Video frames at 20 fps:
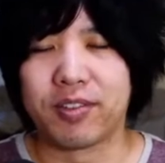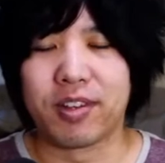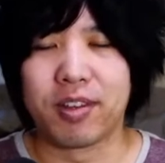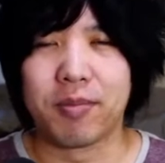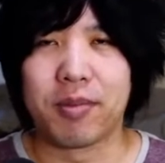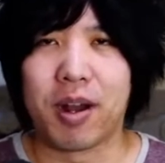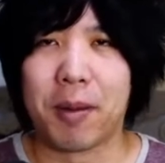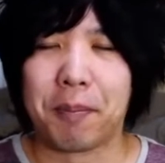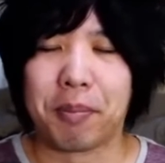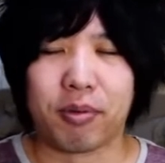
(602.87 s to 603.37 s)
to see them
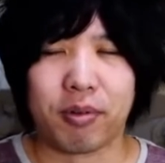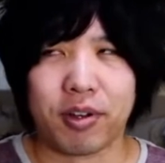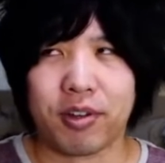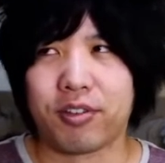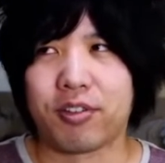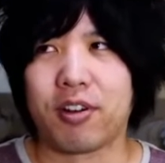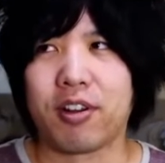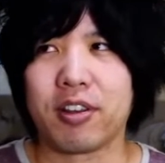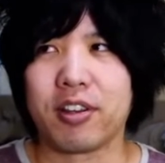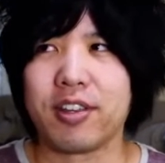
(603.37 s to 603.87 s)
there. I'm pretty
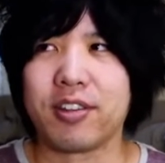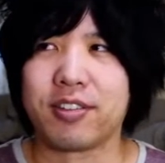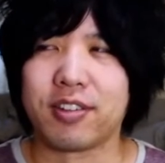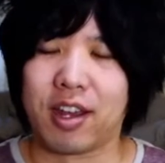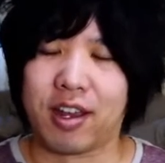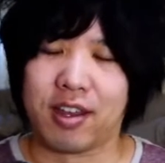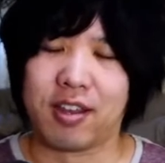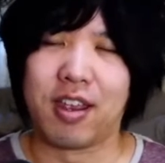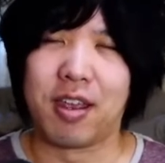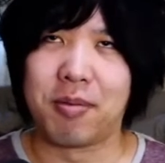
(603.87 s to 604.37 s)
sure at least I
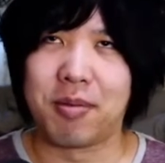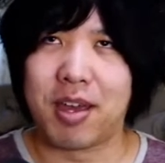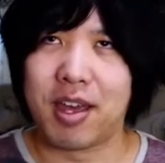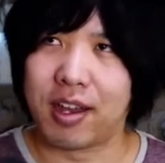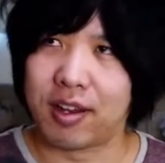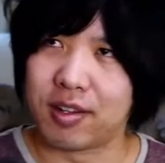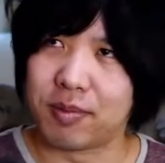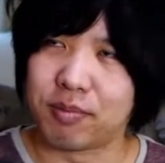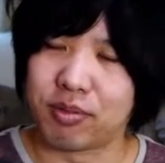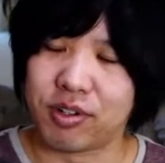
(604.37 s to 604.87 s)
can name
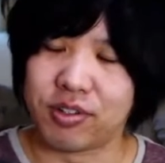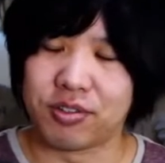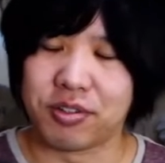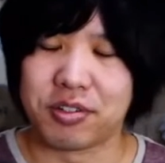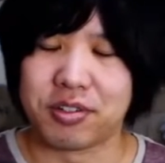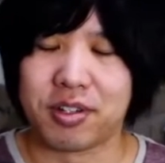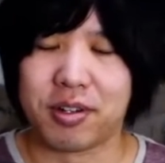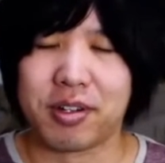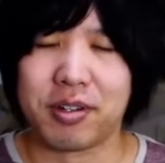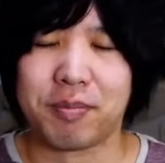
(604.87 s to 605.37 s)
that. I'm pretty sure I
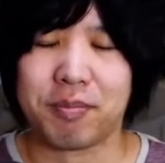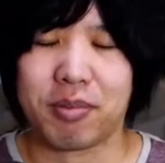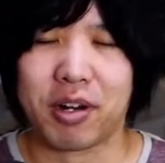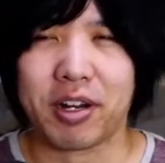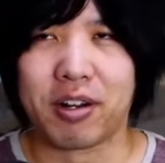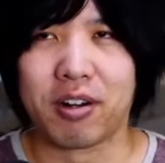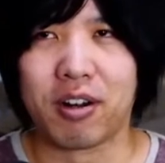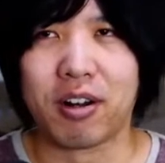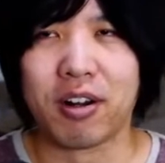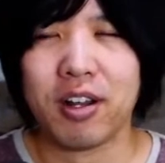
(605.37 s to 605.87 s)
saw
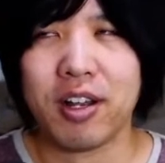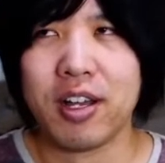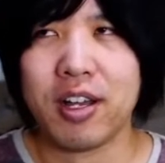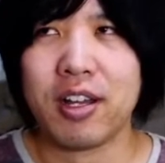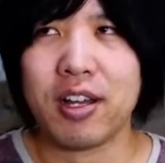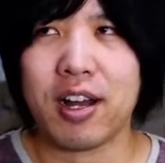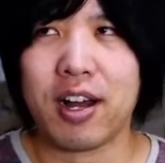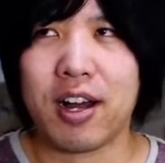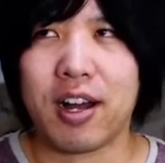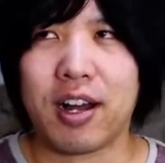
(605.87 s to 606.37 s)
Breaker
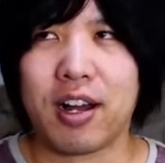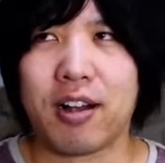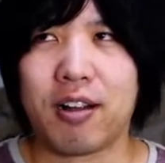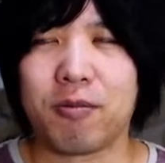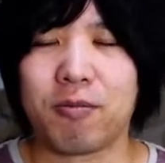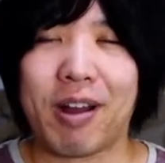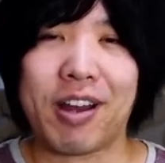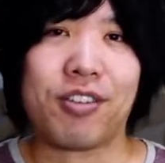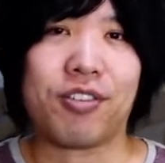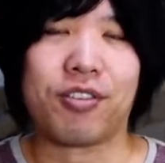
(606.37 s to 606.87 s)

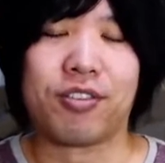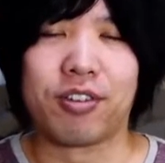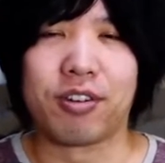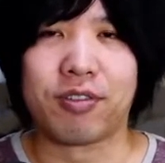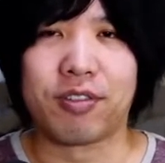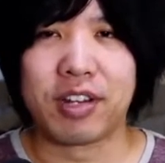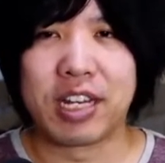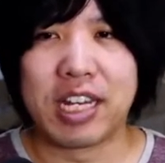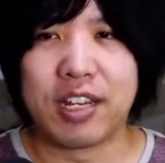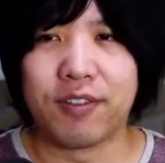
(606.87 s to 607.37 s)
register
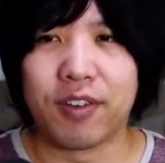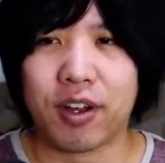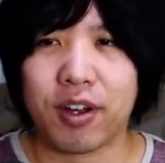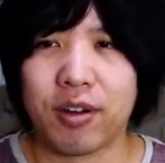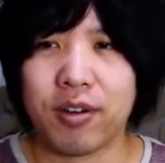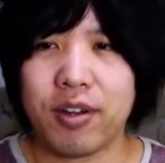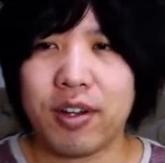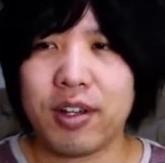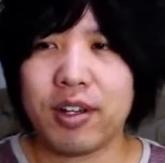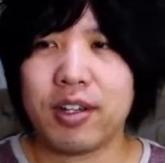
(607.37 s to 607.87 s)
for Evo.